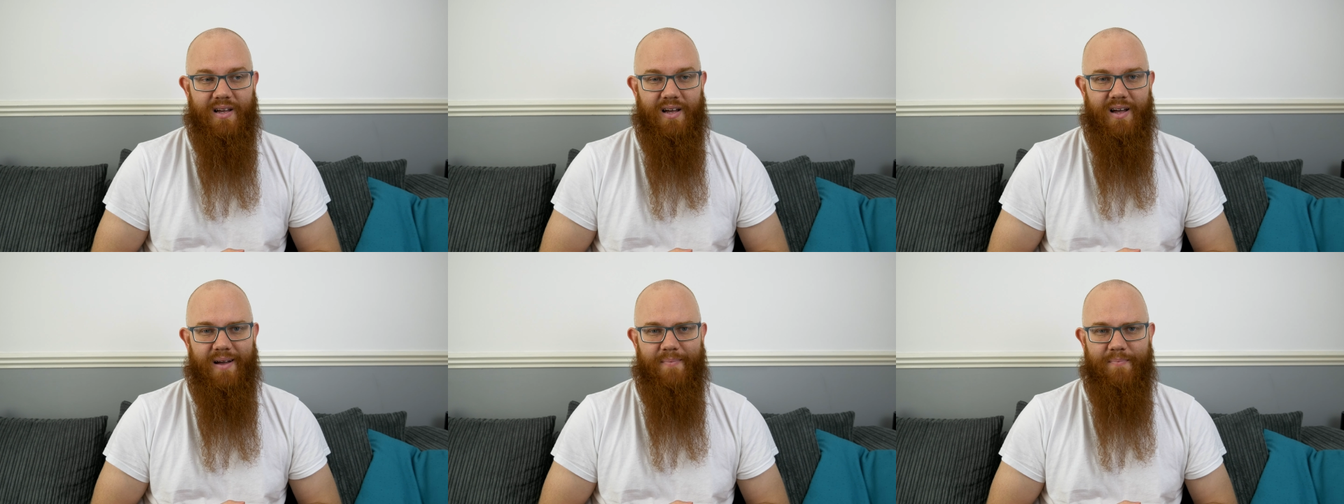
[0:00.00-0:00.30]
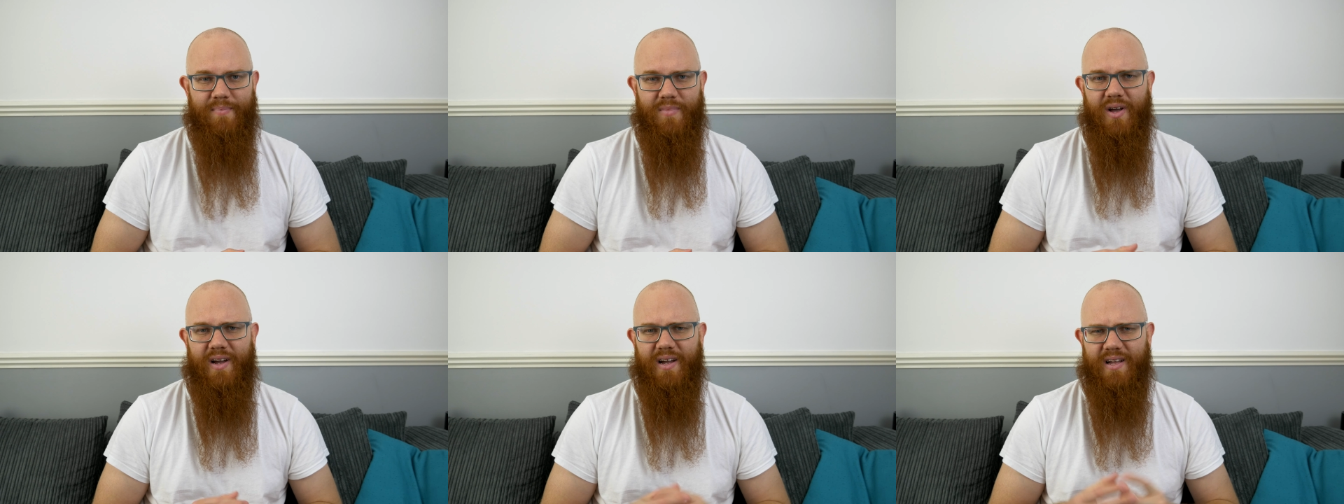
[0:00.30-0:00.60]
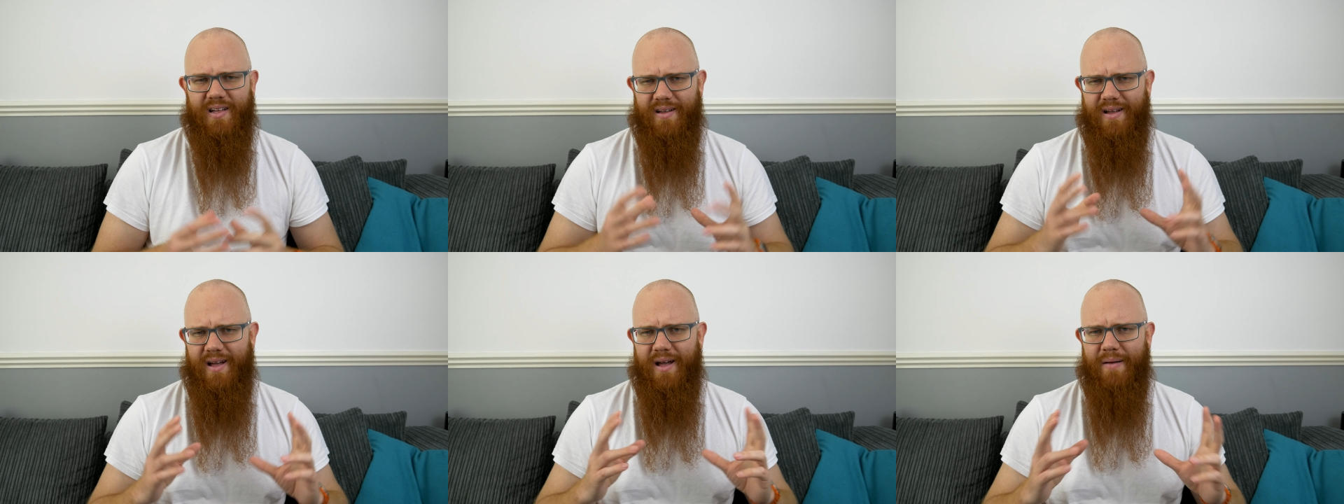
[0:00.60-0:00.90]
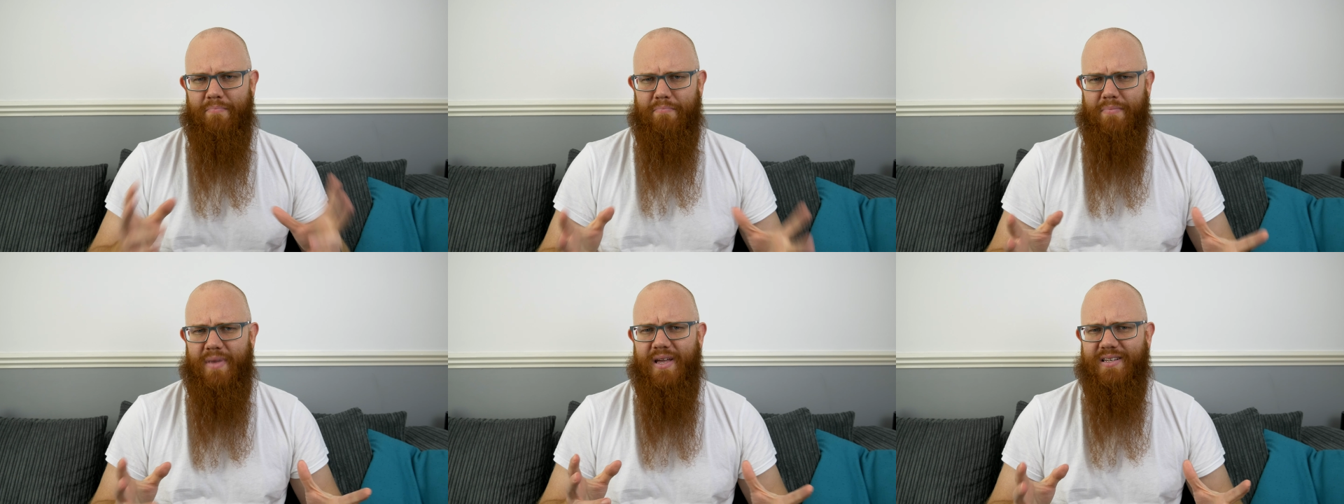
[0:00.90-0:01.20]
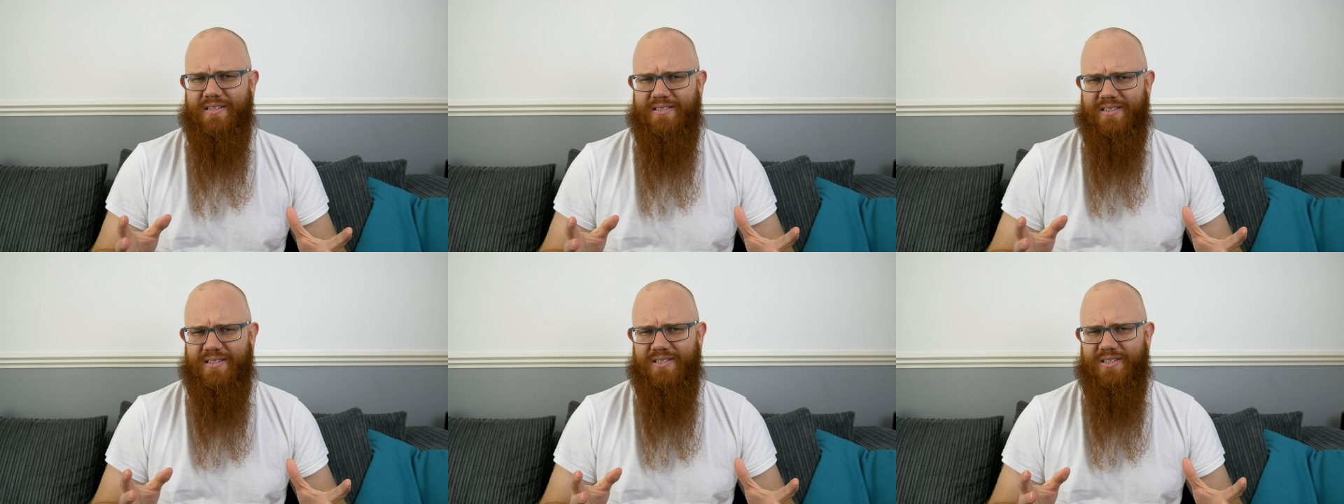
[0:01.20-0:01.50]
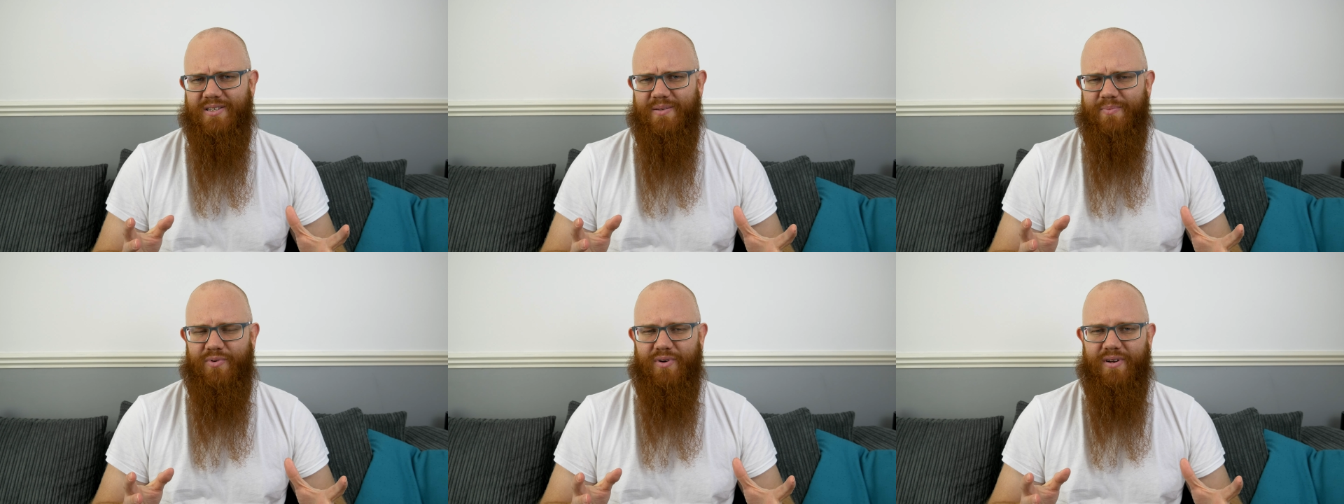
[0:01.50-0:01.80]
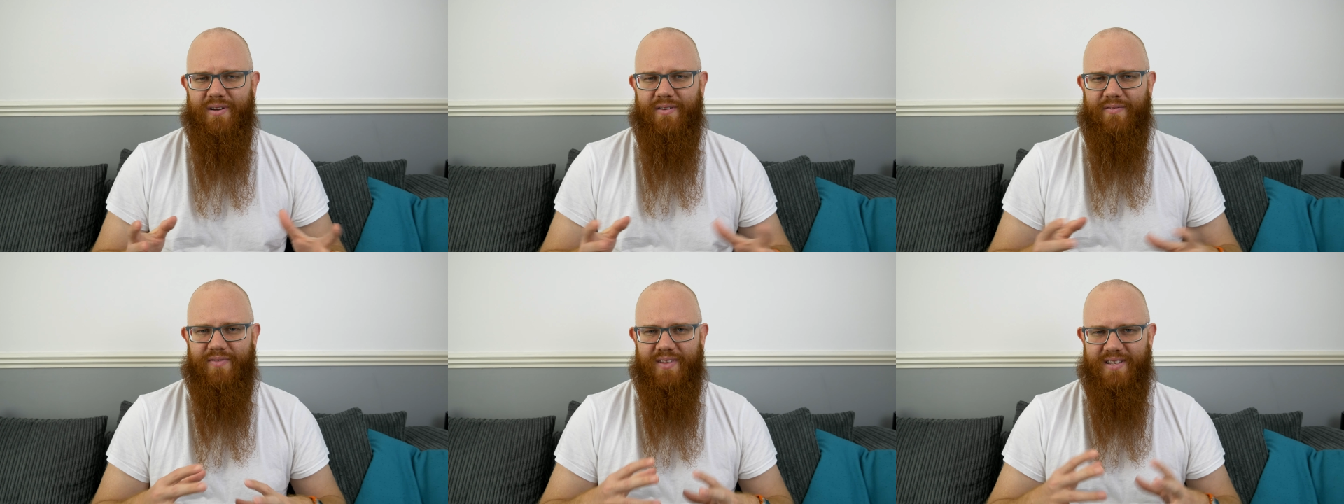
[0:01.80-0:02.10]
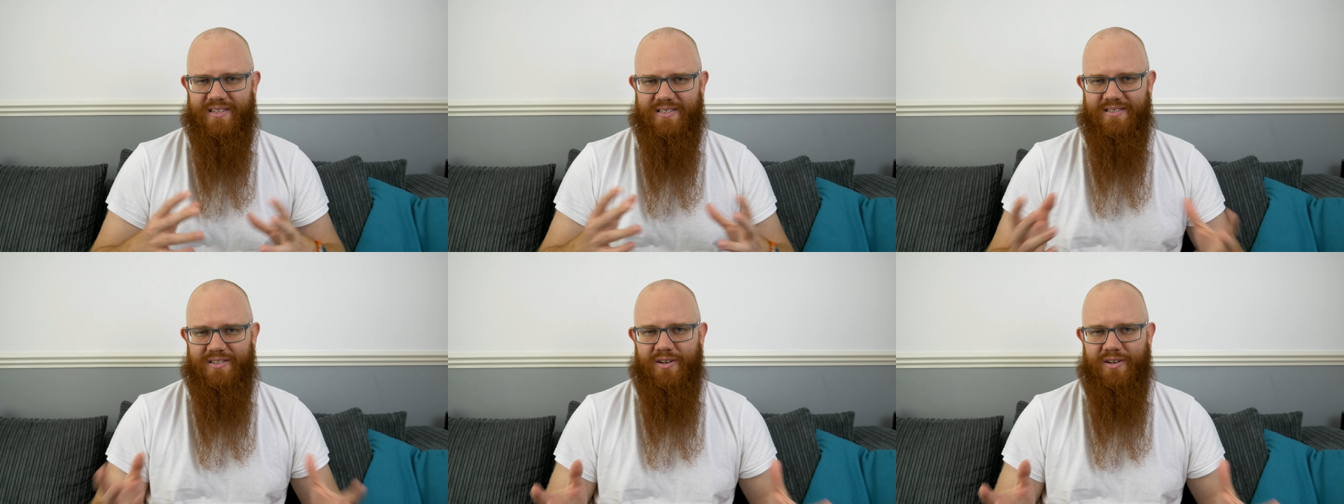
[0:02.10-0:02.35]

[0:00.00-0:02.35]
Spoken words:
Like, amazing to the point of there's